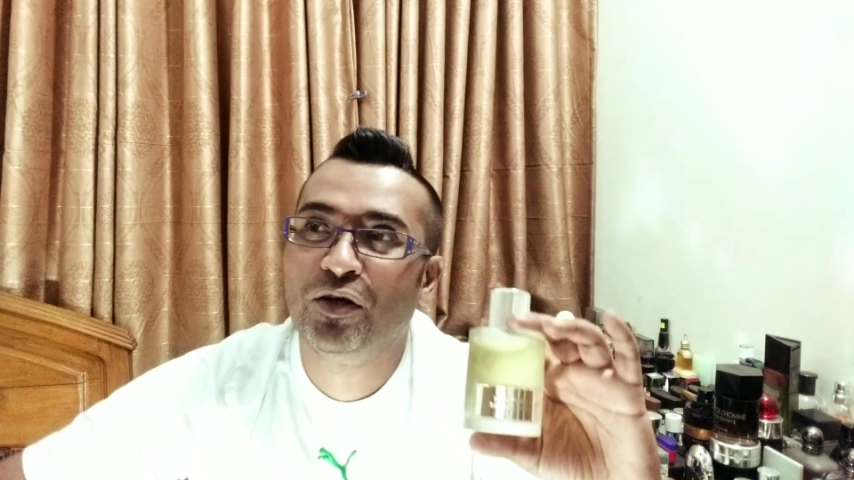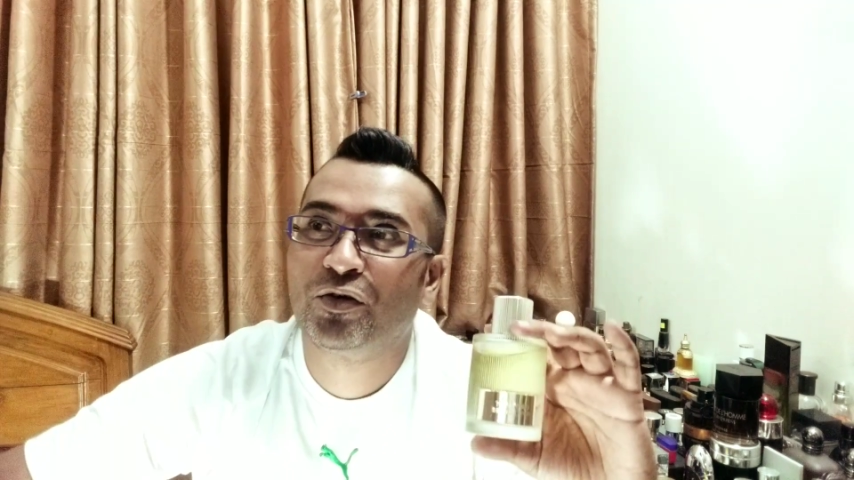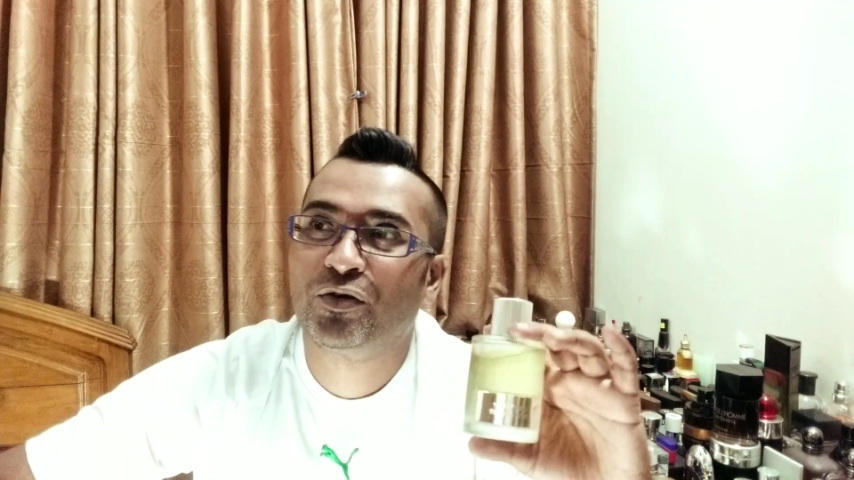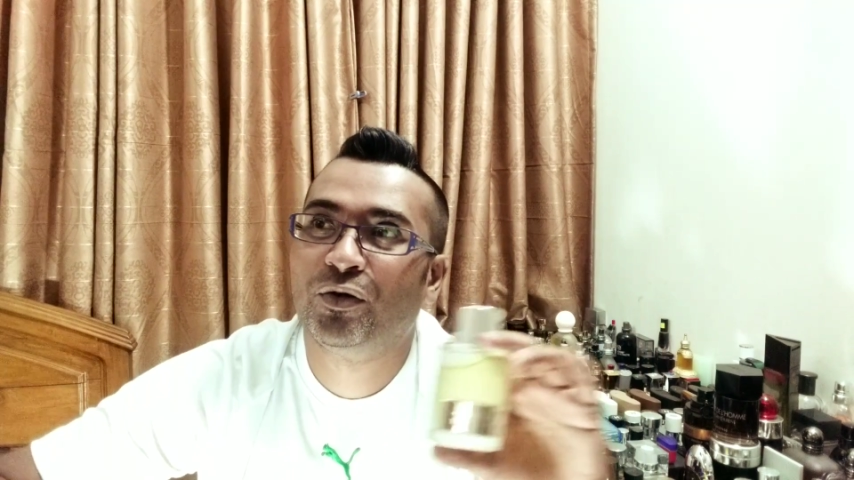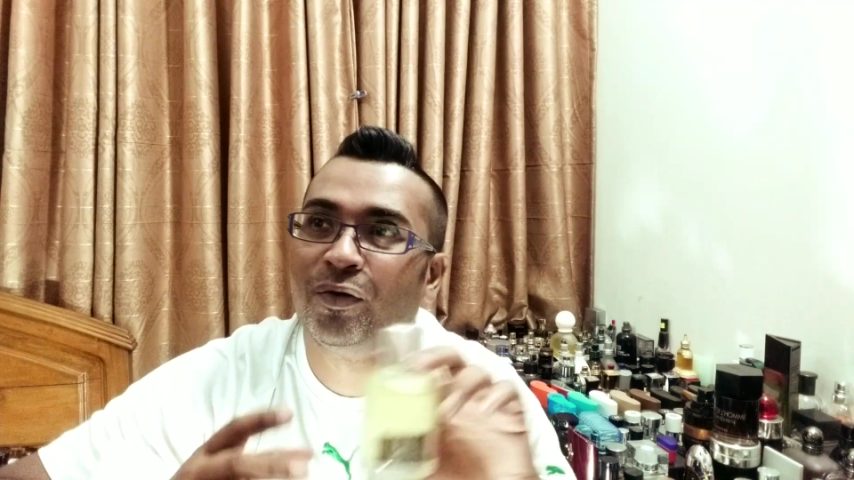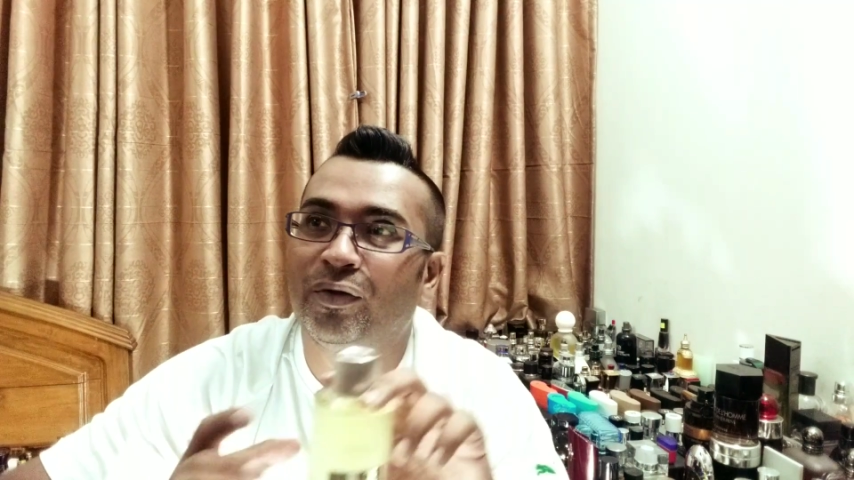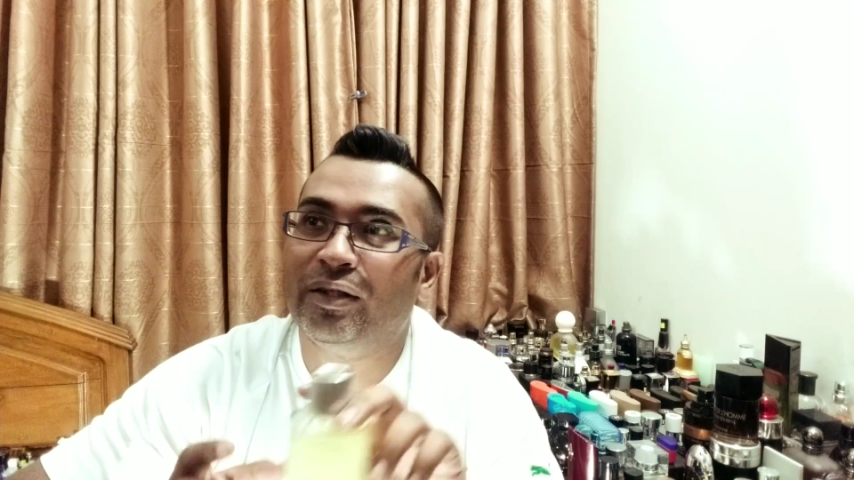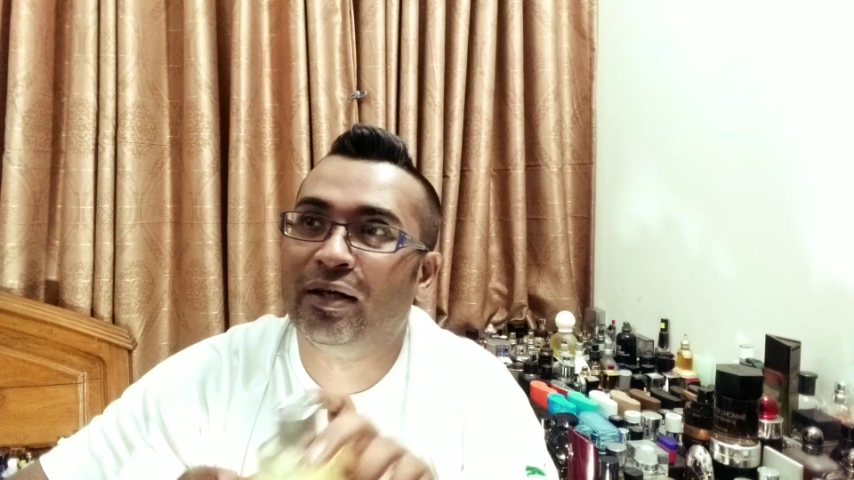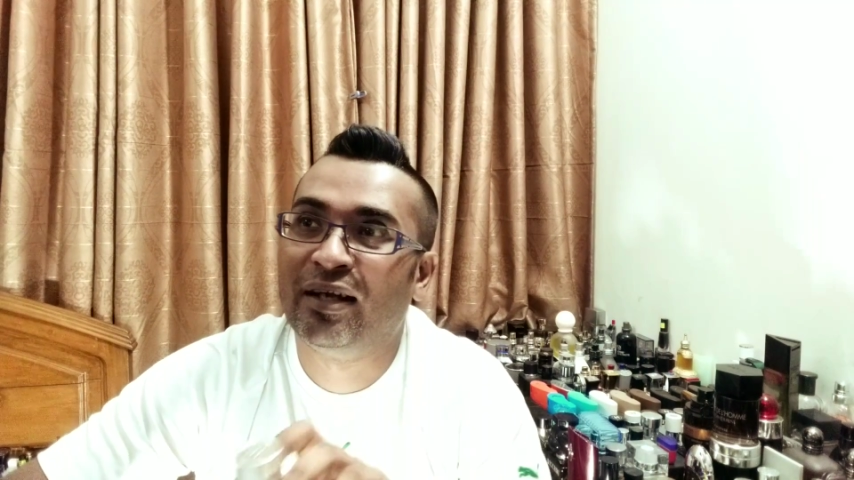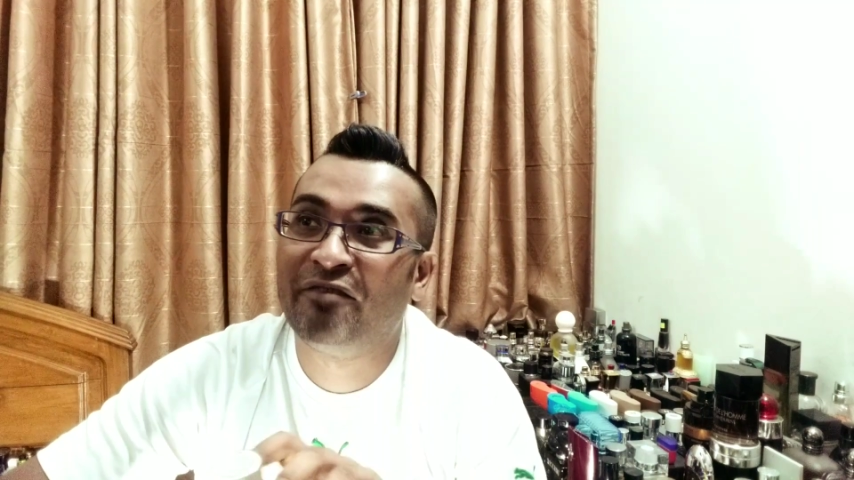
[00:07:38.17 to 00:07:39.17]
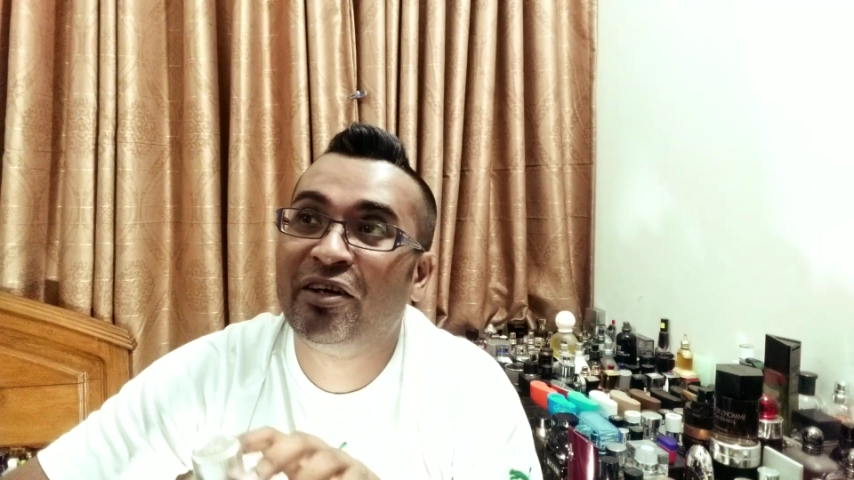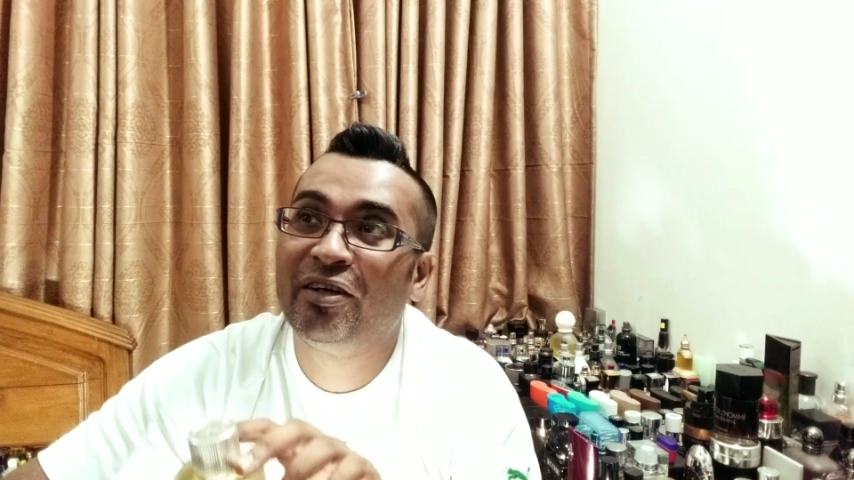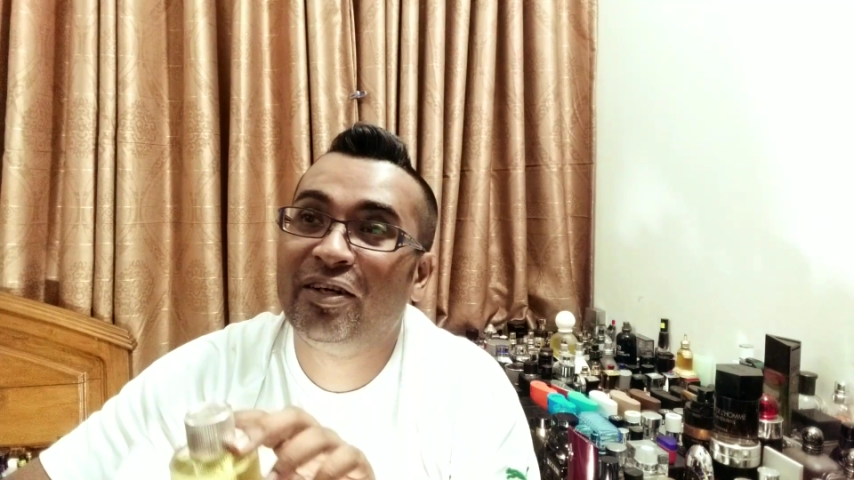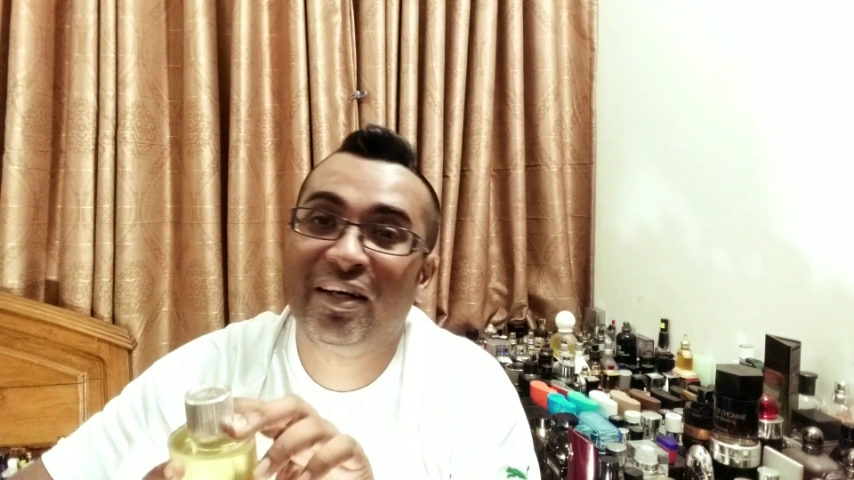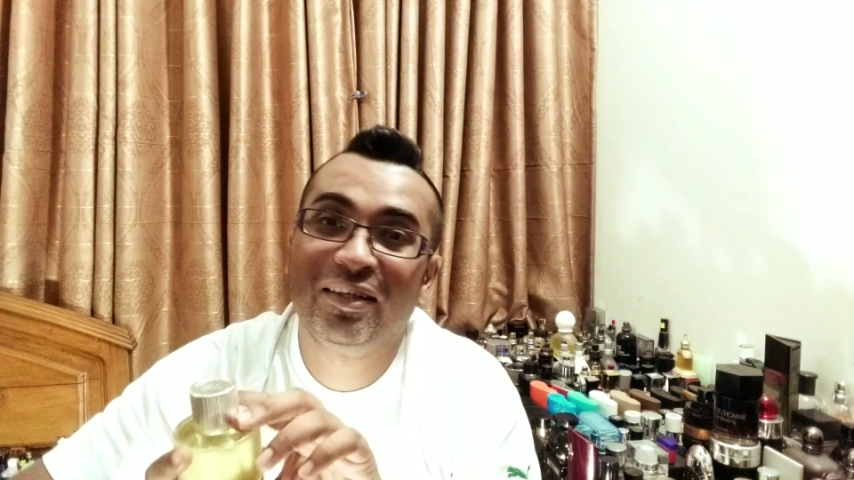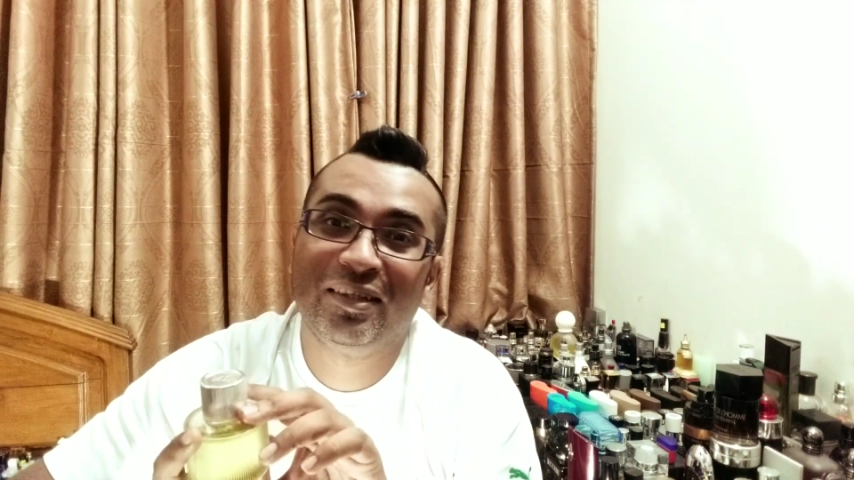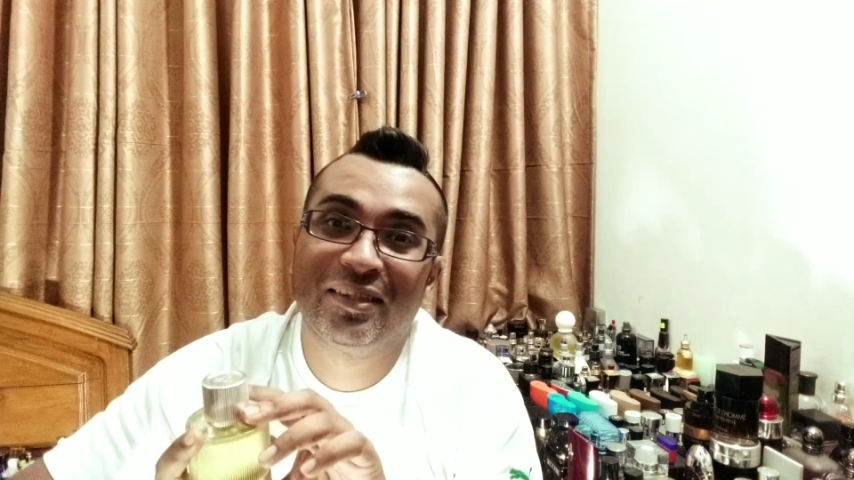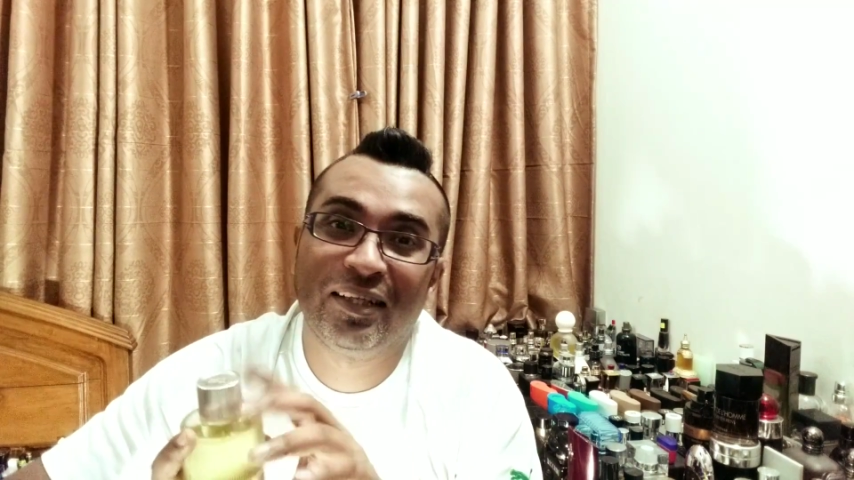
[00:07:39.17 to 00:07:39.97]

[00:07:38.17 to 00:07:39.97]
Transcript: So the lavender done in this,